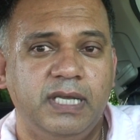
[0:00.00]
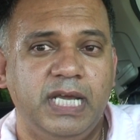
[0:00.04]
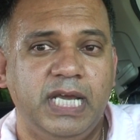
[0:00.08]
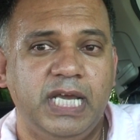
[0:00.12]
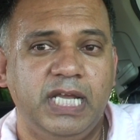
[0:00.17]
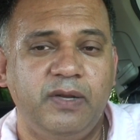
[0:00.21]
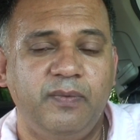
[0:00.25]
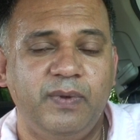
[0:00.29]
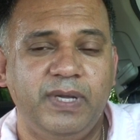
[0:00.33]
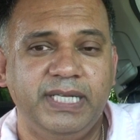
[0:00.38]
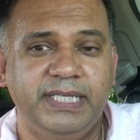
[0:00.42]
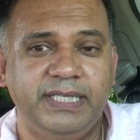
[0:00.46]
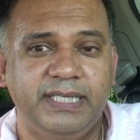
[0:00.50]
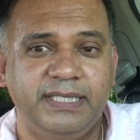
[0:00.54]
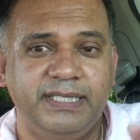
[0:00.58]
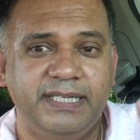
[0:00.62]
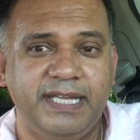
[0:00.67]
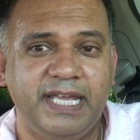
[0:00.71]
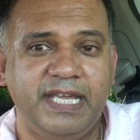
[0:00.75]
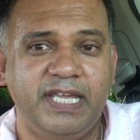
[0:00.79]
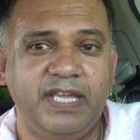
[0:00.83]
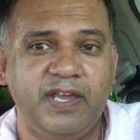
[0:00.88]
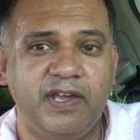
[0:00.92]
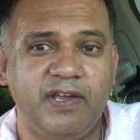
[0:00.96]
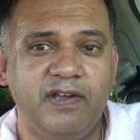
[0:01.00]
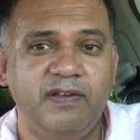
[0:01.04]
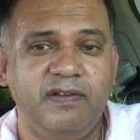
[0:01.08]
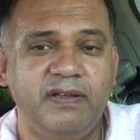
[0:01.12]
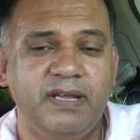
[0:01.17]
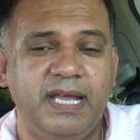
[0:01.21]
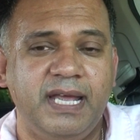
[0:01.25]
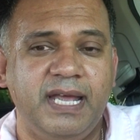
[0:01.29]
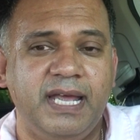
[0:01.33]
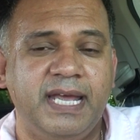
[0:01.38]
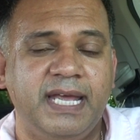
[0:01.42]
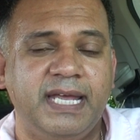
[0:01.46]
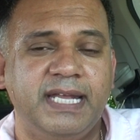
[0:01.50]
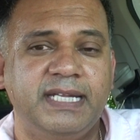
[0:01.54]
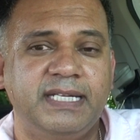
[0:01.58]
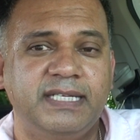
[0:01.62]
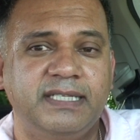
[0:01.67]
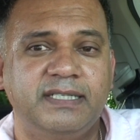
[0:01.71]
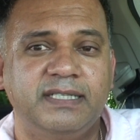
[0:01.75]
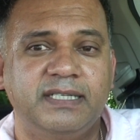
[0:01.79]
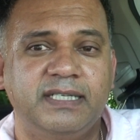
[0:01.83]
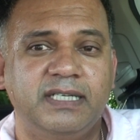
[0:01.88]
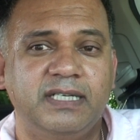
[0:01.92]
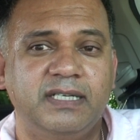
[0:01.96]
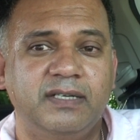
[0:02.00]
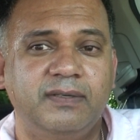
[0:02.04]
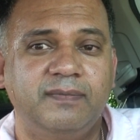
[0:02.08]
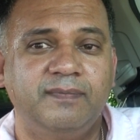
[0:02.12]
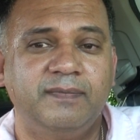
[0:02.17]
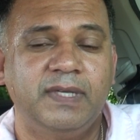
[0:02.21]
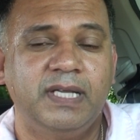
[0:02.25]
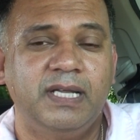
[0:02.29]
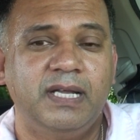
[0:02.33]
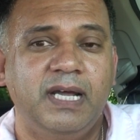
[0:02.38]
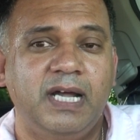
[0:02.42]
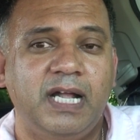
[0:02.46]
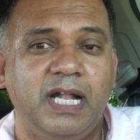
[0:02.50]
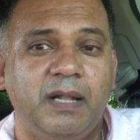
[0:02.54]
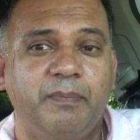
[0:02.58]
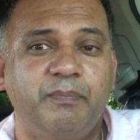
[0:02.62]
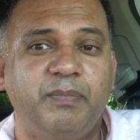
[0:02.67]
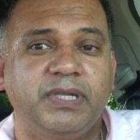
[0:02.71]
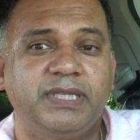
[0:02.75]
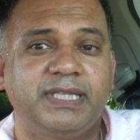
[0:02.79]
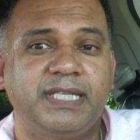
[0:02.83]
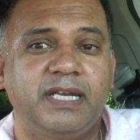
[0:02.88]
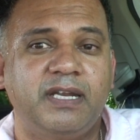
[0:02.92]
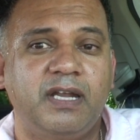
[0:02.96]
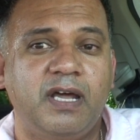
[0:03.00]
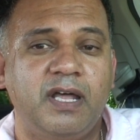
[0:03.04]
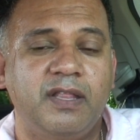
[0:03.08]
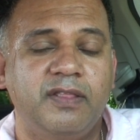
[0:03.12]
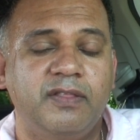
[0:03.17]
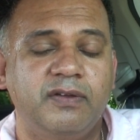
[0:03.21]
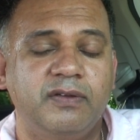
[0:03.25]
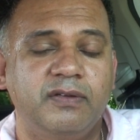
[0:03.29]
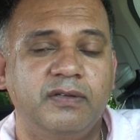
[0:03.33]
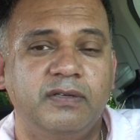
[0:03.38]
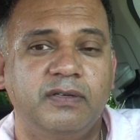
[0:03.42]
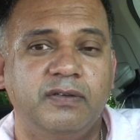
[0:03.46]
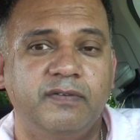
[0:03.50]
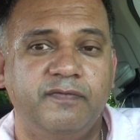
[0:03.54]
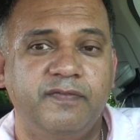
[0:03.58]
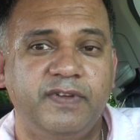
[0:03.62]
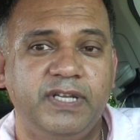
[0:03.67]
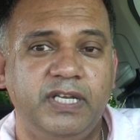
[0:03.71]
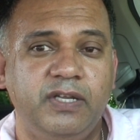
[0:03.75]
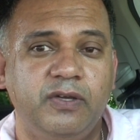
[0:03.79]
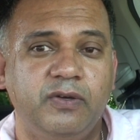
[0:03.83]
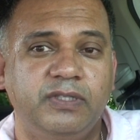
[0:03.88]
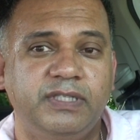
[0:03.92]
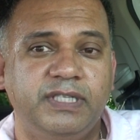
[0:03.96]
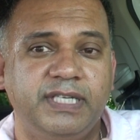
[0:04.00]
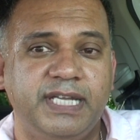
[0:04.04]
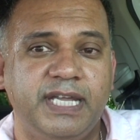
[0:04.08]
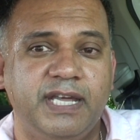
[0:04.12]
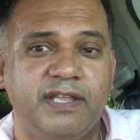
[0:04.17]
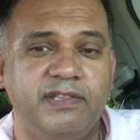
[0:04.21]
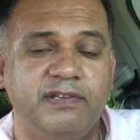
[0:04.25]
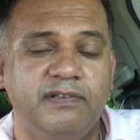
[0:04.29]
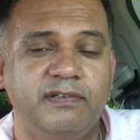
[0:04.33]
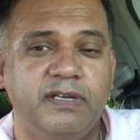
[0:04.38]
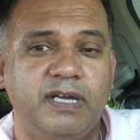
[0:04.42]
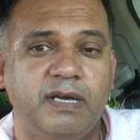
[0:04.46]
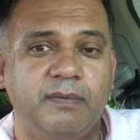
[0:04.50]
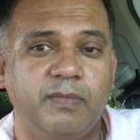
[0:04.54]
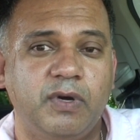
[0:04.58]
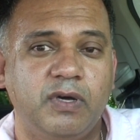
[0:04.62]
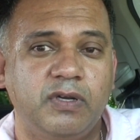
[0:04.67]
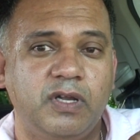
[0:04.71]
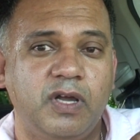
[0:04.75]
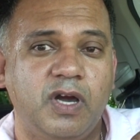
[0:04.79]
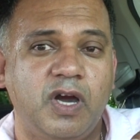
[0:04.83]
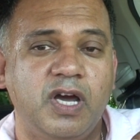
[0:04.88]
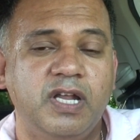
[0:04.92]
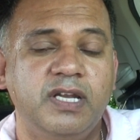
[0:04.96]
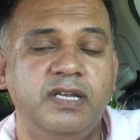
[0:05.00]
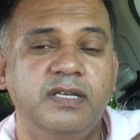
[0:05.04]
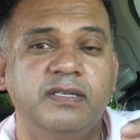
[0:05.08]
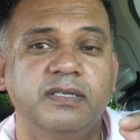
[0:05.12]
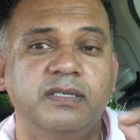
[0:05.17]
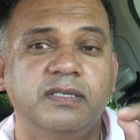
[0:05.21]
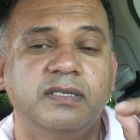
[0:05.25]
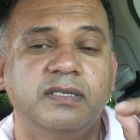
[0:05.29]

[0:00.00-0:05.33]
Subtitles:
Anyways, take care, and I'll put that other video together about God